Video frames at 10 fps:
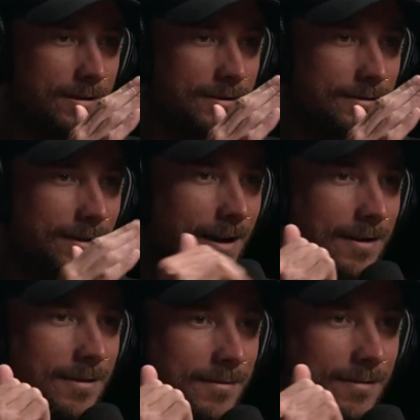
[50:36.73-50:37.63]
Mm-hmm.
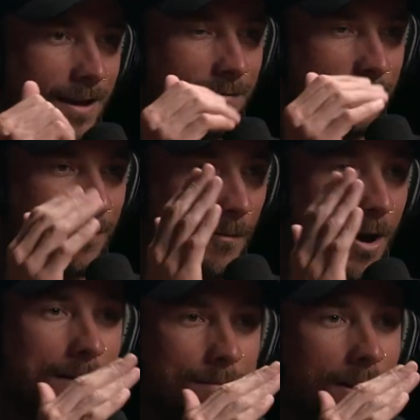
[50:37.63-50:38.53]
Like like
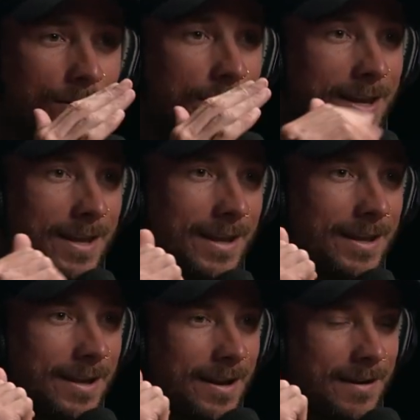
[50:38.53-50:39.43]
way below the
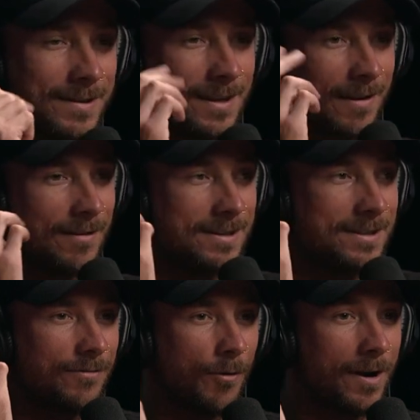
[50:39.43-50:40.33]
E, and it's like it's
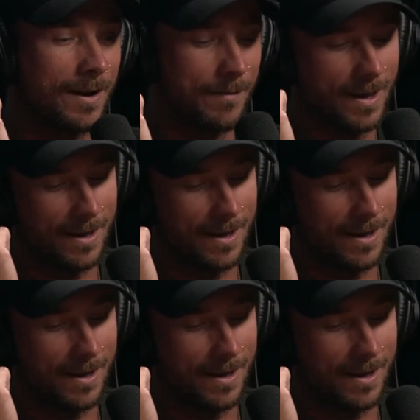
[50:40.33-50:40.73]
like 4 a.m.